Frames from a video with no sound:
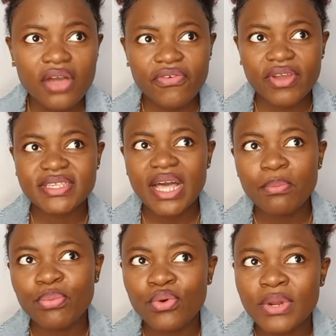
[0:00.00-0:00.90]
For
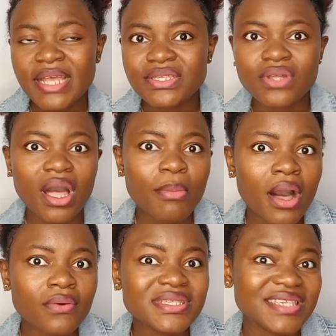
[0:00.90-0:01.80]
example, let's talk
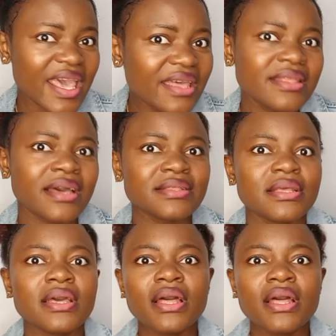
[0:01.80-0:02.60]
about Kenyan.